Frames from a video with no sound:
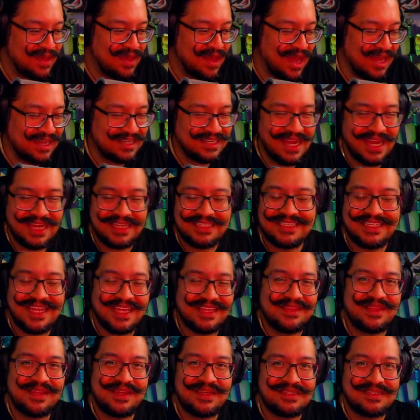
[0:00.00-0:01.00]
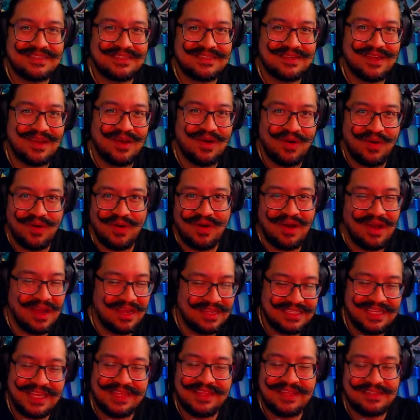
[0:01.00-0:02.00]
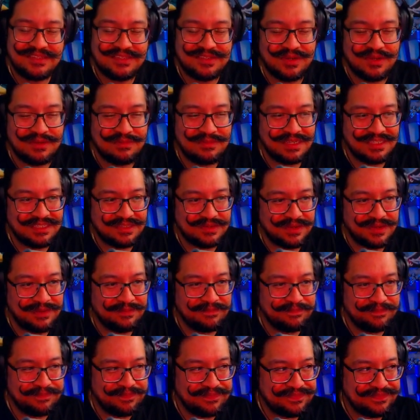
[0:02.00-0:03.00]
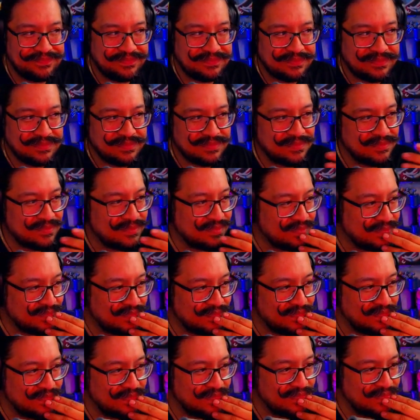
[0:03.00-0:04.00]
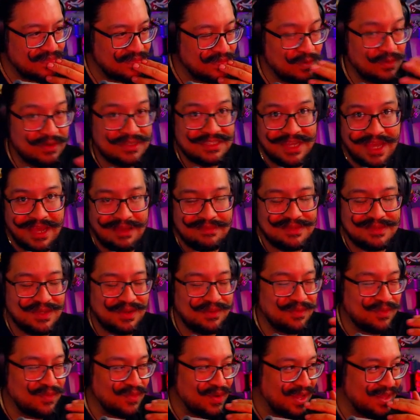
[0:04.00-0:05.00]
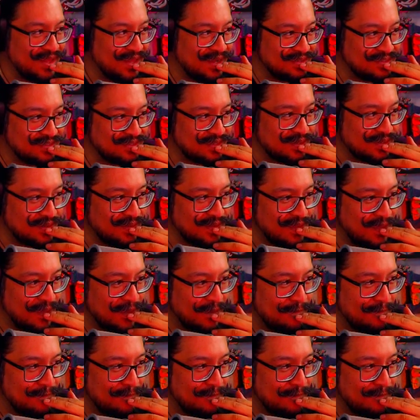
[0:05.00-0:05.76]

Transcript: I I said this I said this during my stream, which I am streaming right now still.